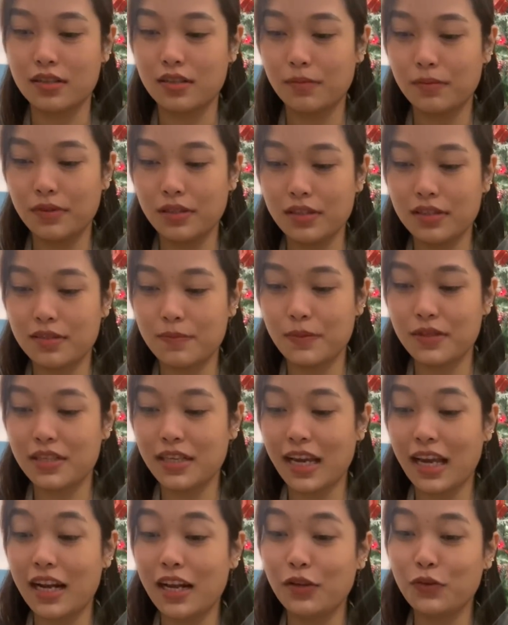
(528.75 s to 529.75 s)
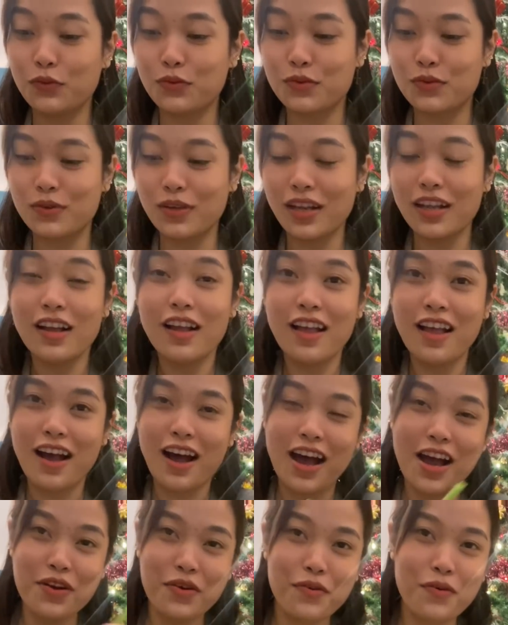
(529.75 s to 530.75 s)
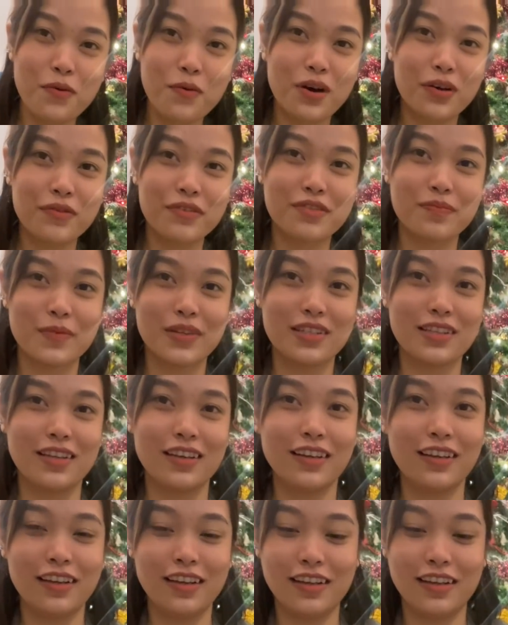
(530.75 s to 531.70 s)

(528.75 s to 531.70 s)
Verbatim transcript: Something is missing, and I, I don't know what was missing.